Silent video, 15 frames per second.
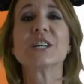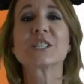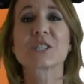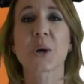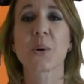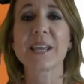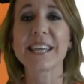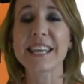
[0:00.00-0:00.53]

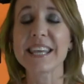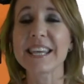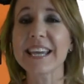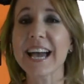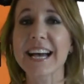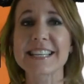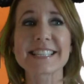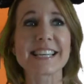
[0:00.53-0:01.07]
So he
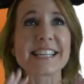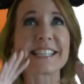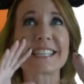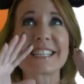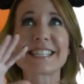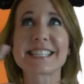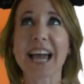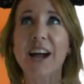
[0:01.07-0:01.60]
has it
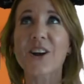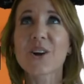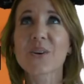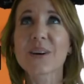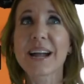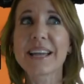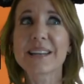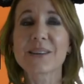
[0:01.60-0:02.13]

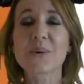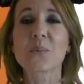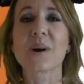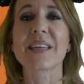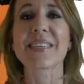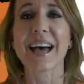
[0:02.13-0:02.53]
decorated with